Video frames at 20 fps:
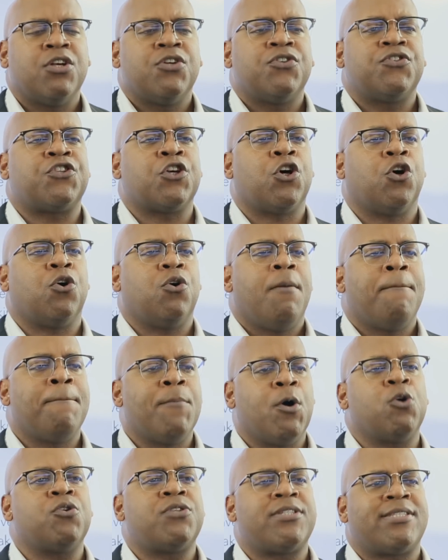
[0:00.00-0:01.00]
So
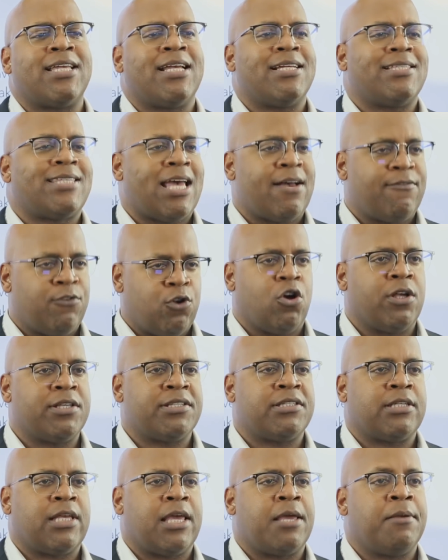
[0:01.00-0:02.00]
most states have
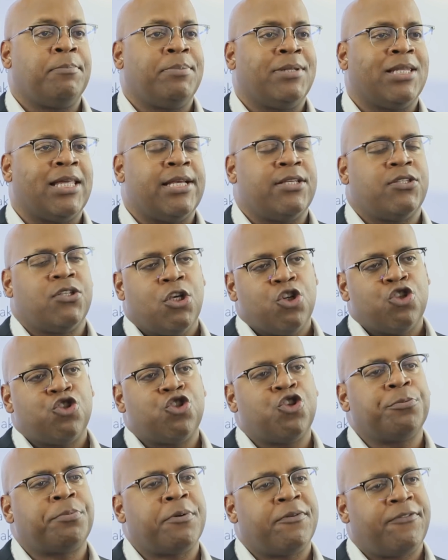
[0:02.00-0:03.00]
laws in place
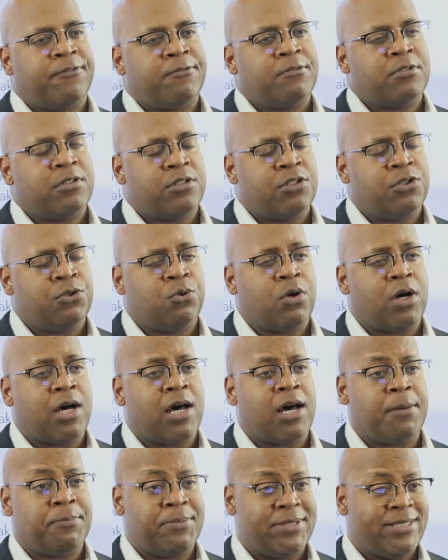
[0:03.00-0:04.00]
to
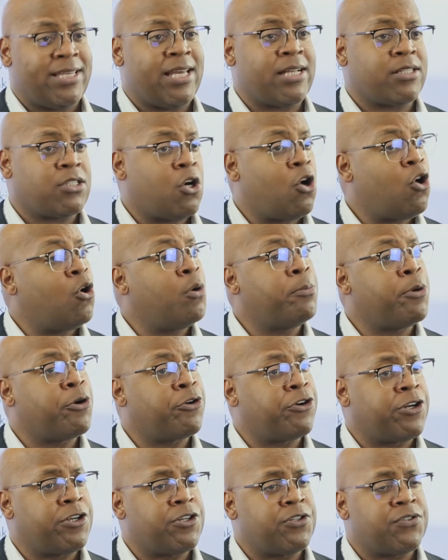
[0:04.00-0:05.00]
protect
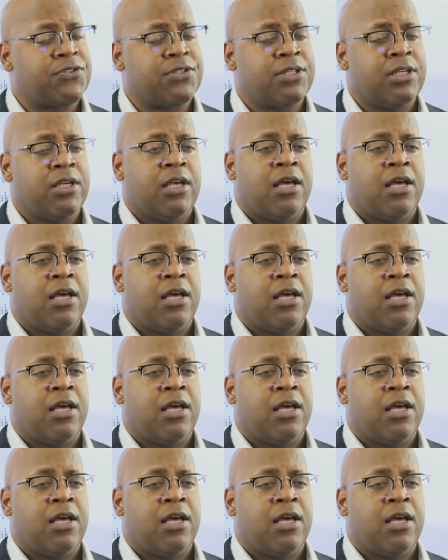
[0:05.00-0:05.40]
homeowners